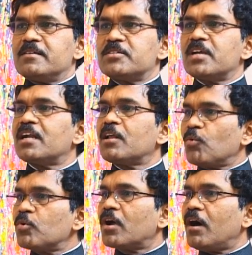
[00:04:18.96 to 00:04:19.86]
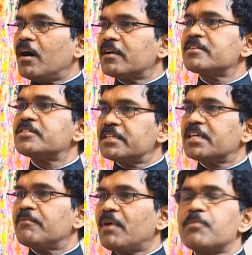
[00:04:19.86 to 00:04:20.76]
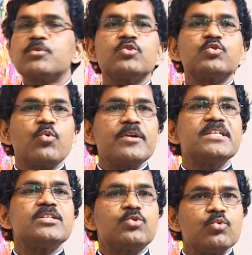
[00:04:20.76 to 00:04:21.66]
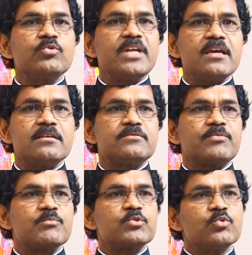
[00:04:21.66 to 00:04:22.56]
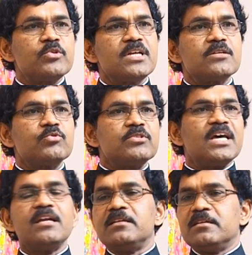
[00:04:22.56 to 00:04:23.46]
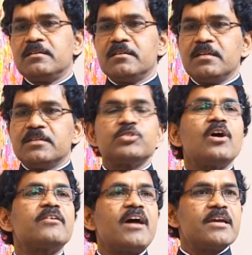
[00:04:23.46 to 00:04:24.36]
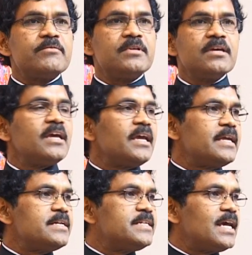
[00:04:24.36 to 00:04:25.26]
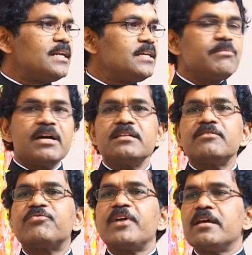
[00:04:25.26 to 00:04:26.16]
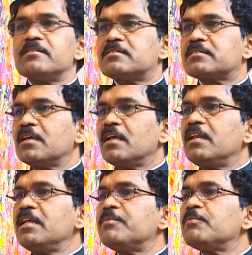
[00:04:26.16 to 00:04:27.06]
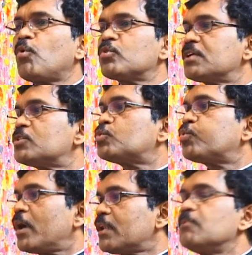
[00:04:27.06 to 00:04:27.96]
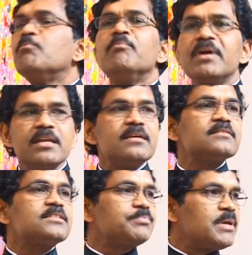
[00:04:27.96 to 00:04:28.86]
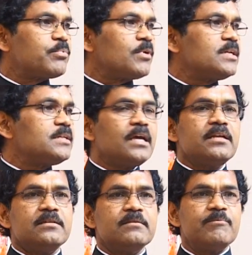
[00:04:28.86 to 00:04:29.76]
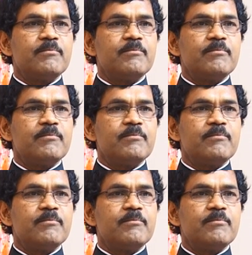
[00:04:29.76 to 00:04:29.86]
she had her own car and she came. After 22 days from Sweden to Delhi, she arrived. In Delhi, my dear friends, lived more than 12 million people in Delhi.